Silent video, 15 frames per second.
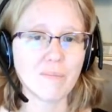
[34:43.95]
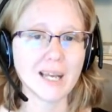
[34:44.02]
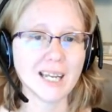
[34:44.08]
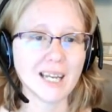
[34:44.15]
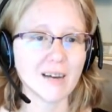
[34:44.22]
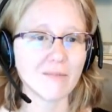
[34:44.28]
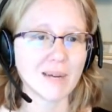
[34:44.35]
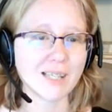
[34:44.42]

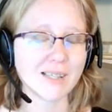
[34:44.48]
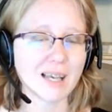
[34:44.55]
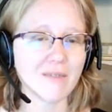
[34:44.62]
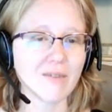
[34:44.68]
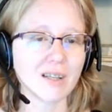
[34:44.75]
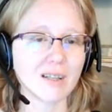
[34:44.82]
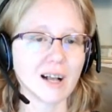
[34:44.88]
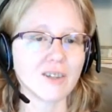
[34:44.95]
many of my
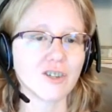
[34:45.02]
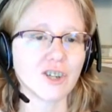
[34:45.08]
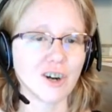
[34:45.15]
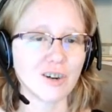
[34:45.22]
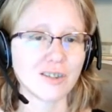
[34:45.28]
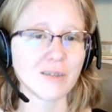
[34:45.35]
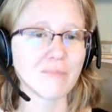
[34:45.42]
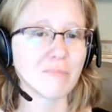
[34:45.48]
saving glass
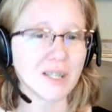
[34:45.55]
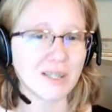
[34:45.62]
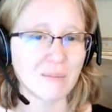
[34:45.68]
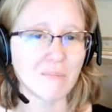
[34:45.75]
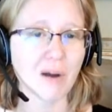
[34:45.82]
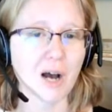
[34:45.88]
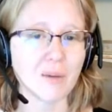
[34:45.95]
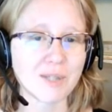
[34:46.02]
jars and
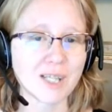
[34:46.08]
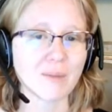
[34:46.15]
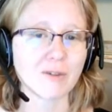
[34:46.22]
bits and bobs